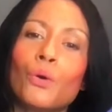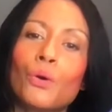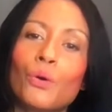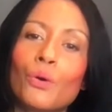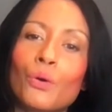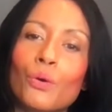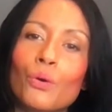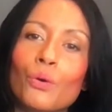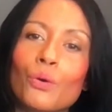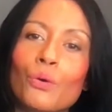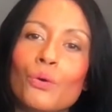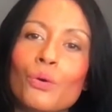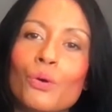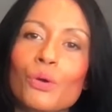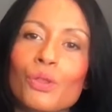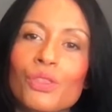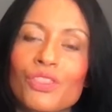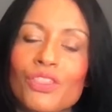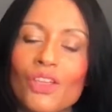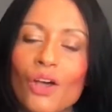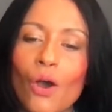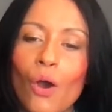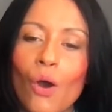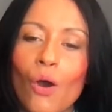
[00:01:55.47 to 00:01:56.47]

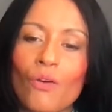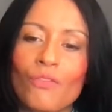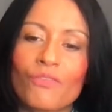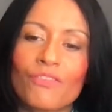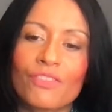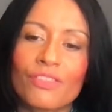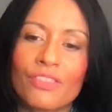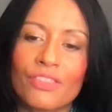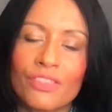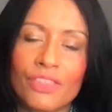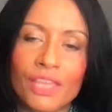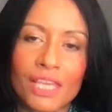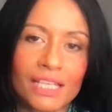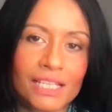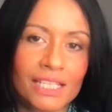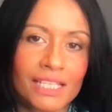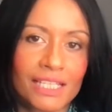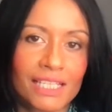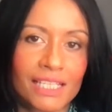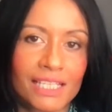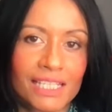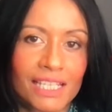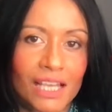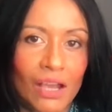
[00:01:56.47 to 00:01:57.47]
author of
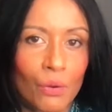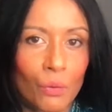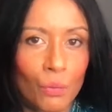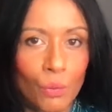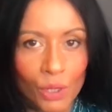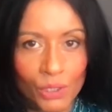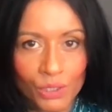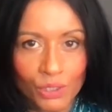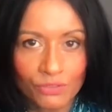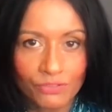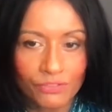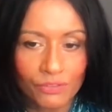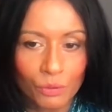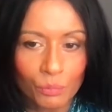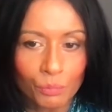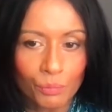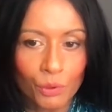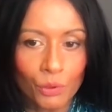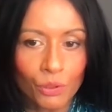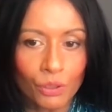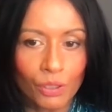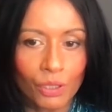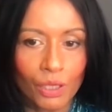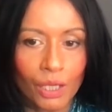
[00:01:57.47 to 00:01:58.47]
this wonderful
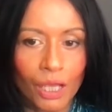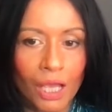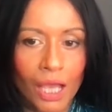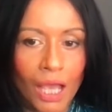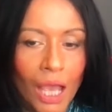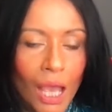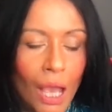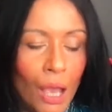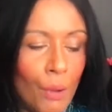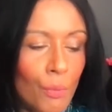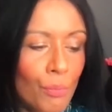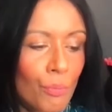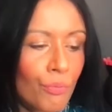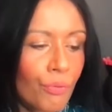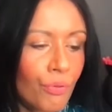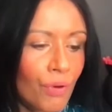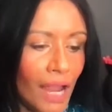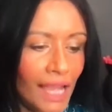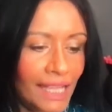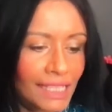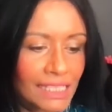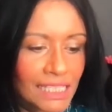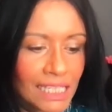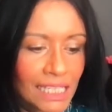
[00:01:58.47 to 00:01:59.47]
book,
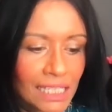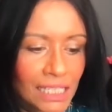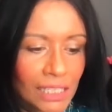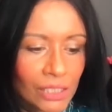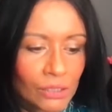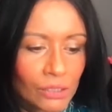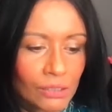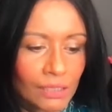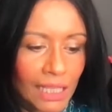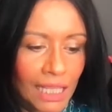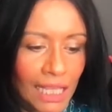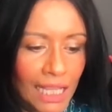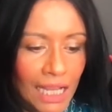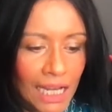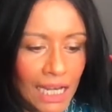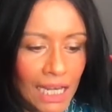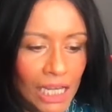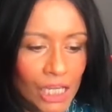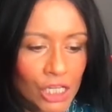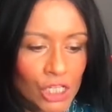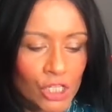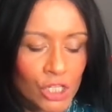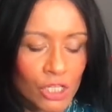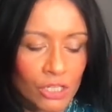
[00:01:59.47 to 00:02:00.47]
Practical
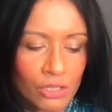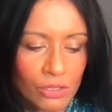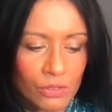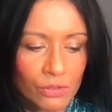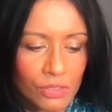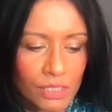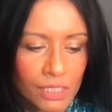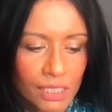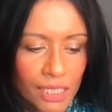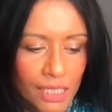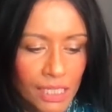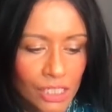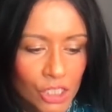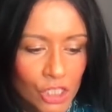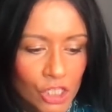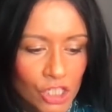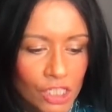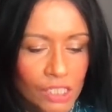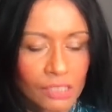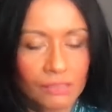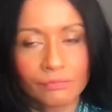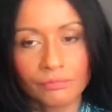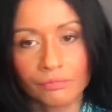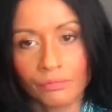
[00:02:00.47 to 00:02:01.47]
English Usage
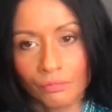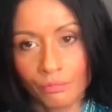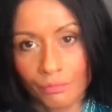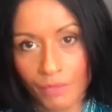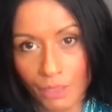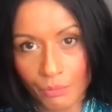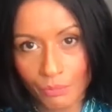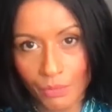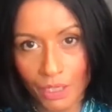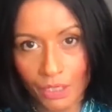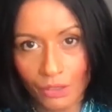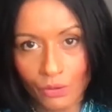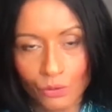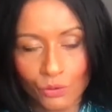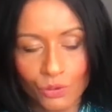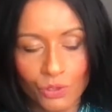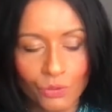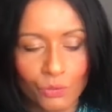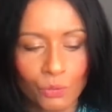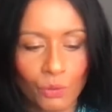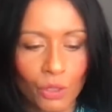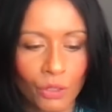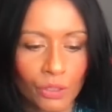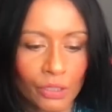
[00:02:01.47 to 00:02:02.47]
by Michael
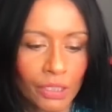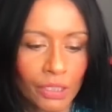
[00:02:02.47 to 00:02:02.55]
Swan.